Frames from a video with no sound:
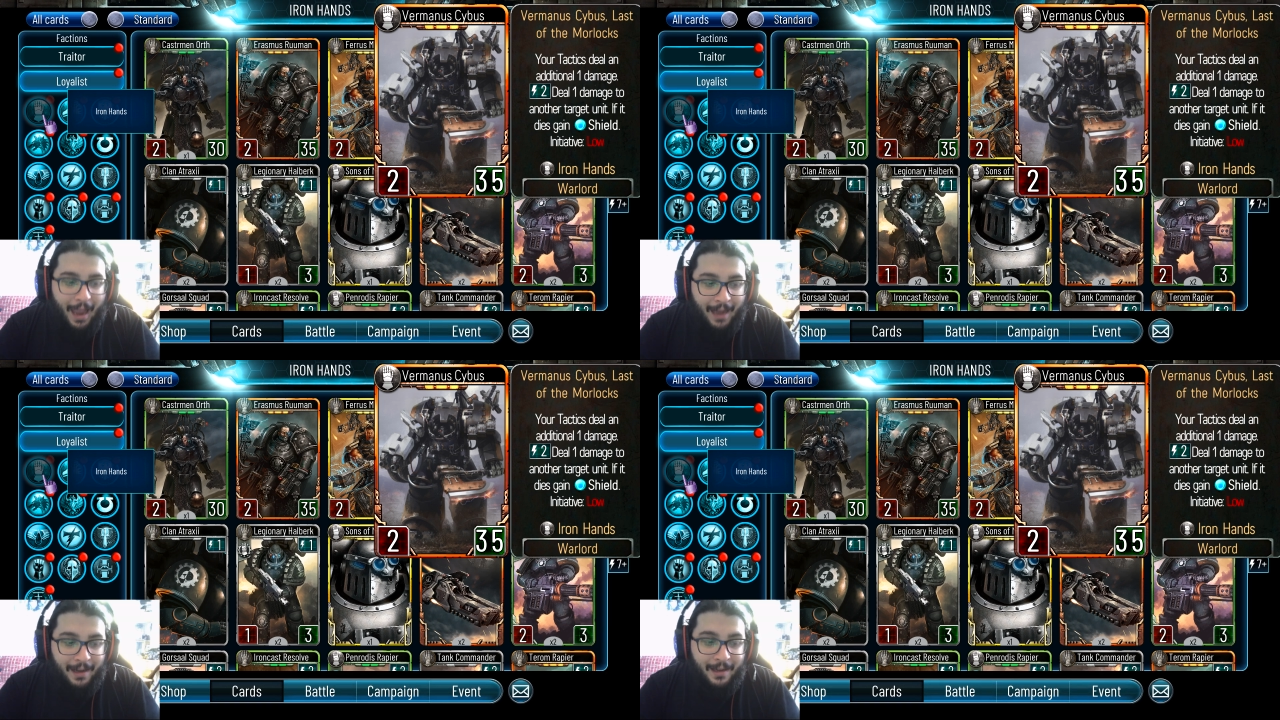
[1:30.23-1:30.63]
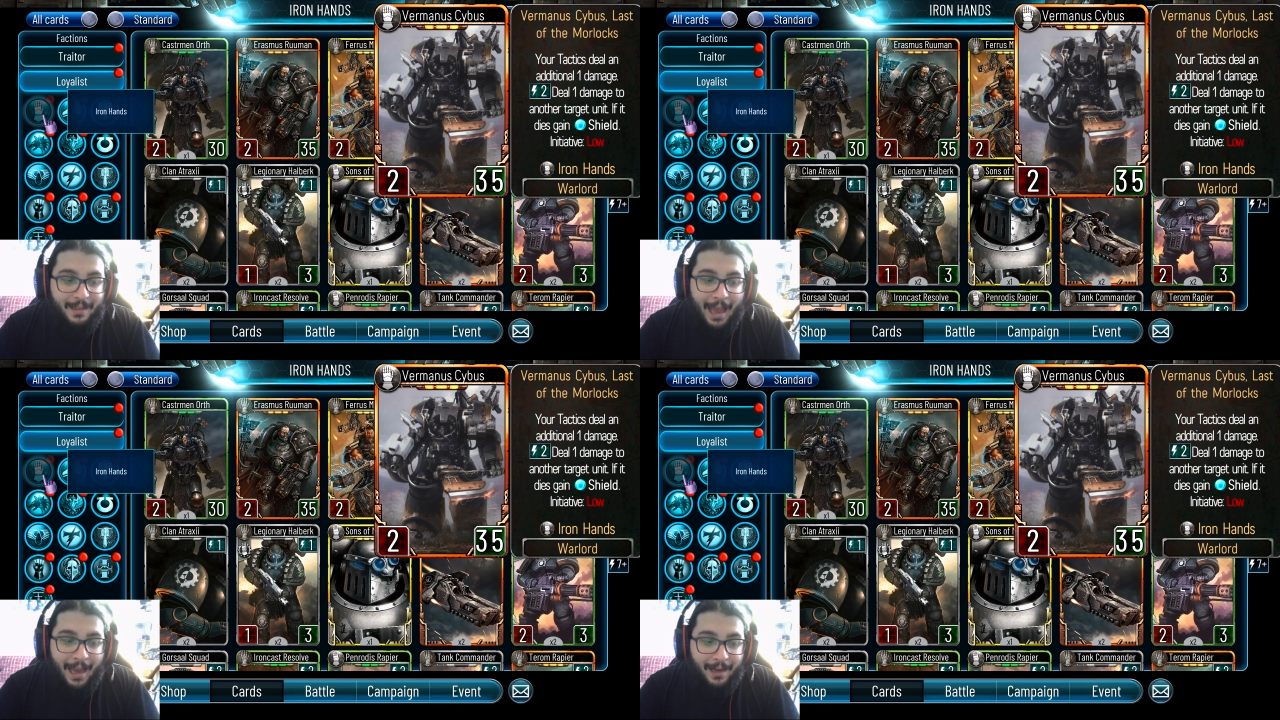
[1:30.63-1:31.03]
And
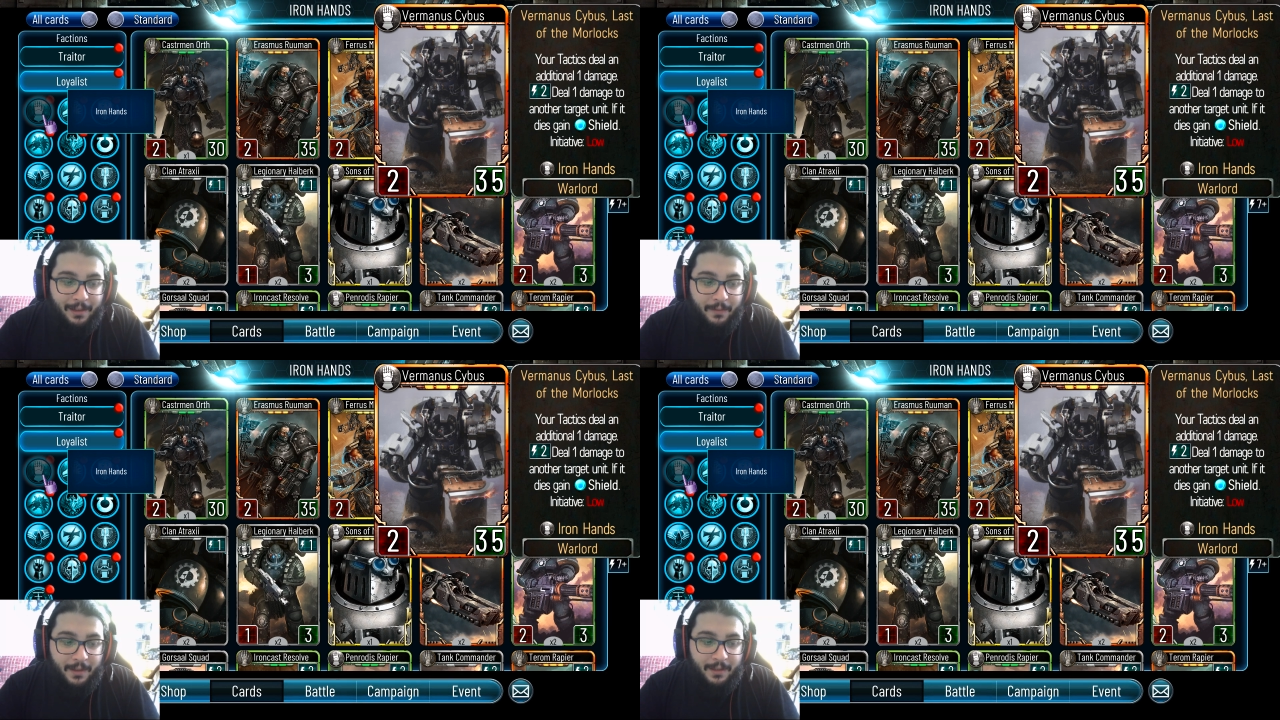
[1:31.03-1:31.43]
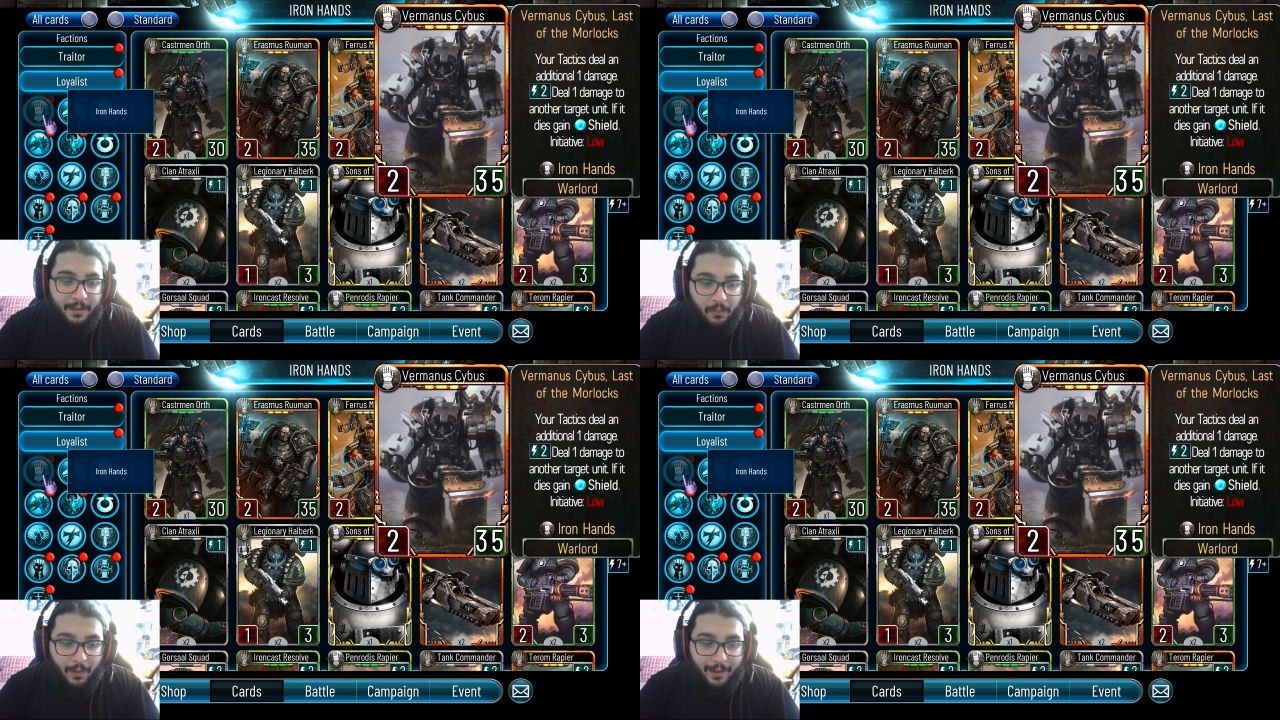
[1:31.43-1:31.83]
his active is
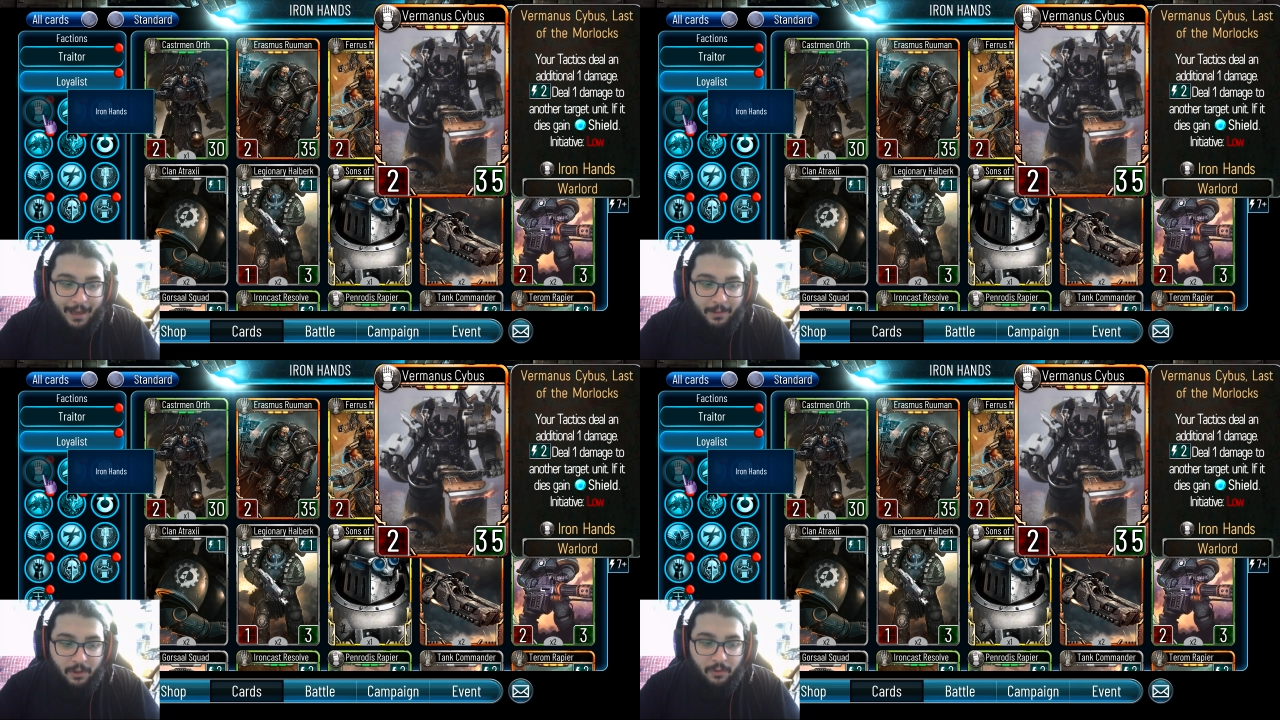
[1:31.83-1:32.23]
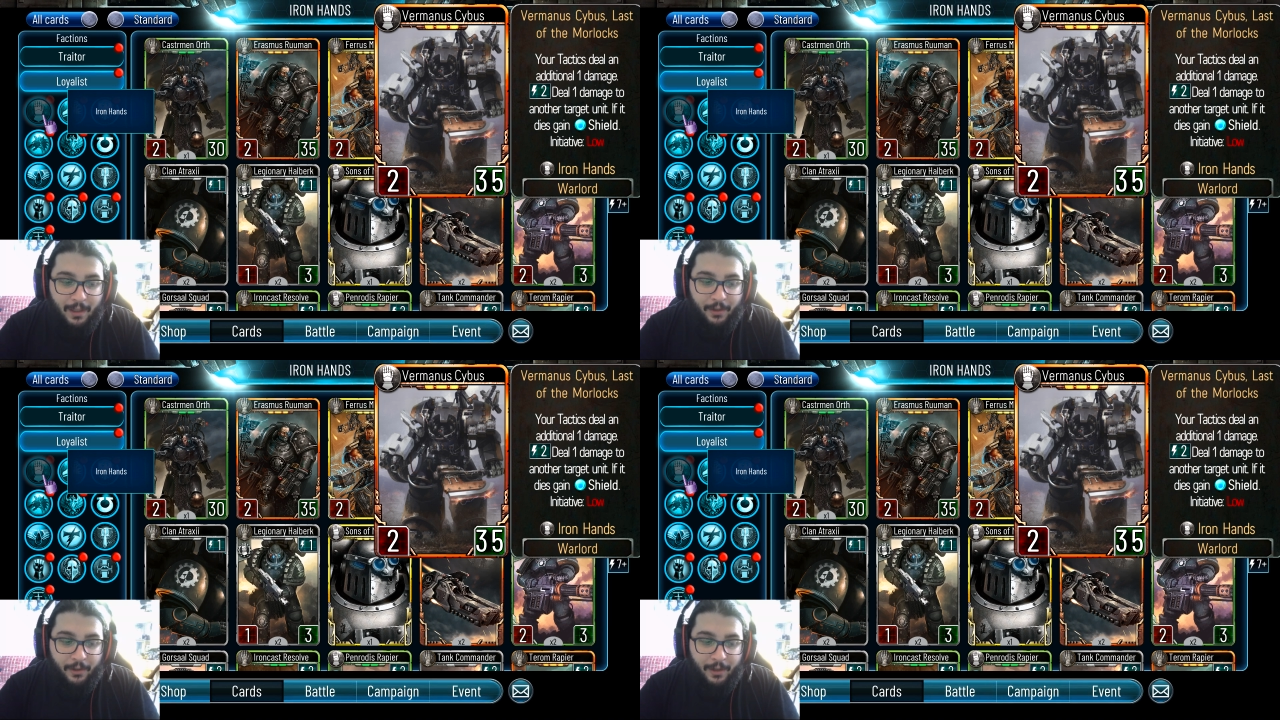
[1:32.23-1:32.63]
deal 1 damage to
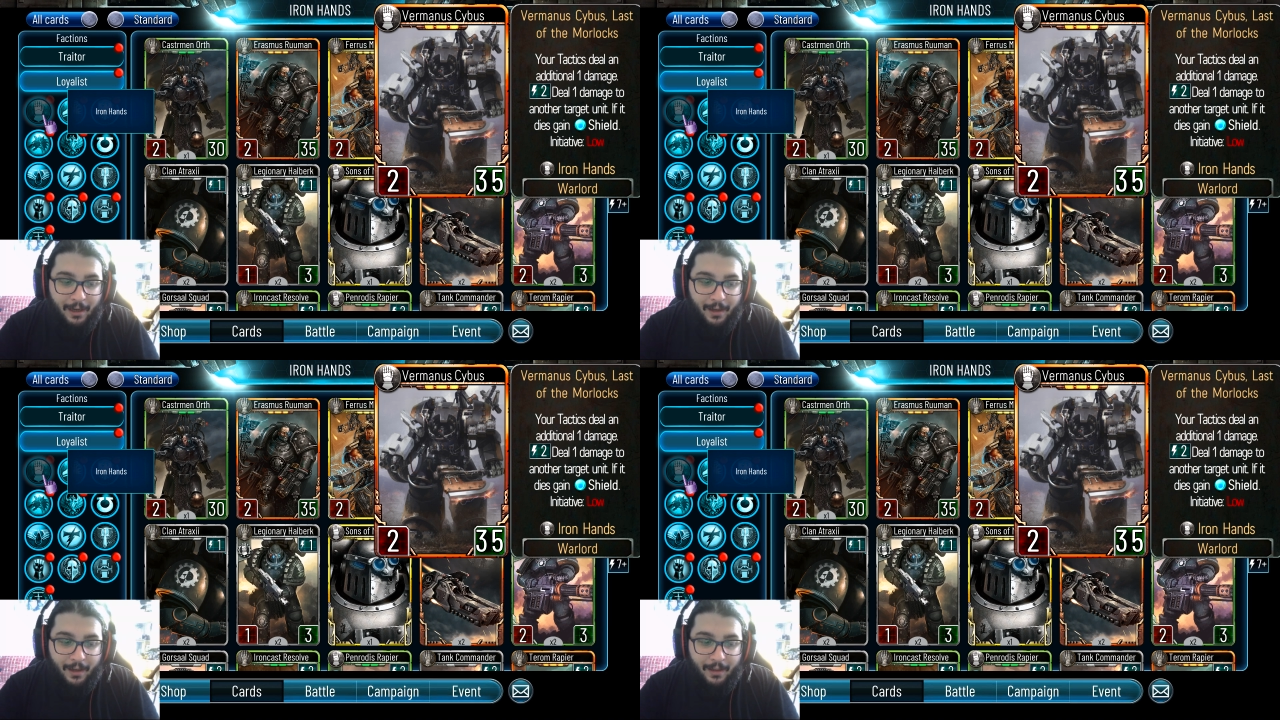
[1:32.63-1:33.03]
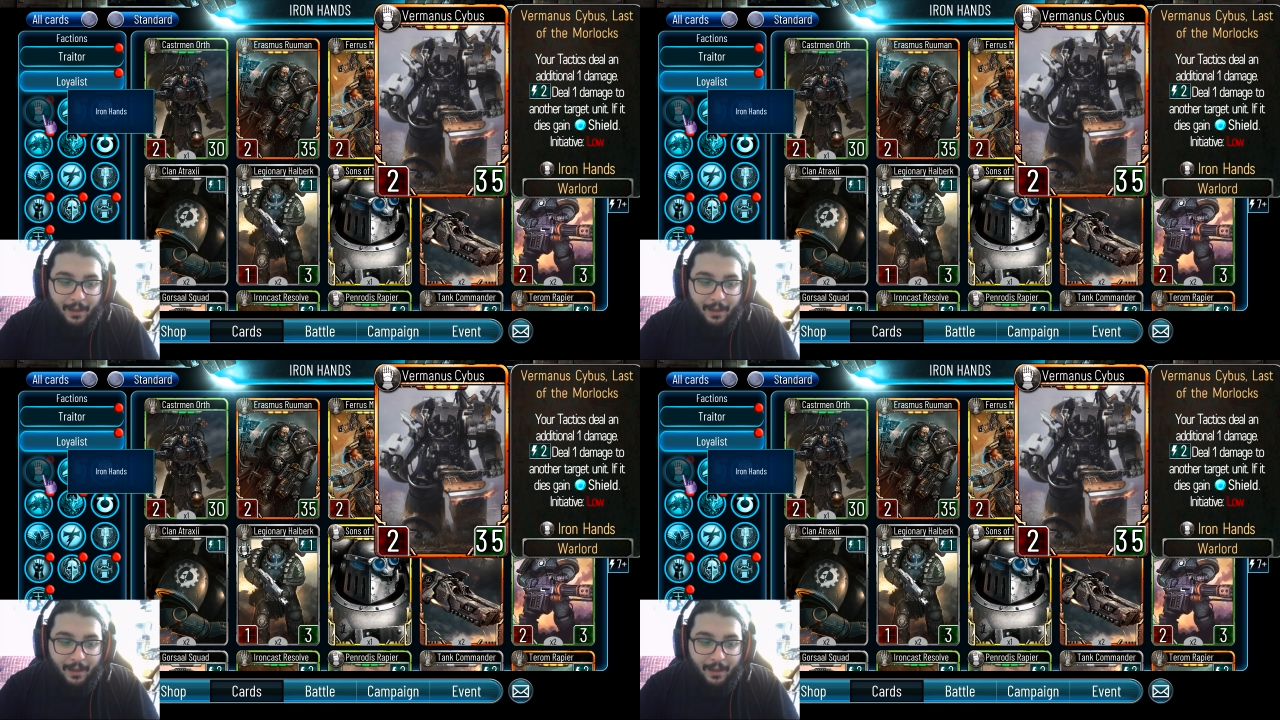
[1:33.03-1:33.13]
another target.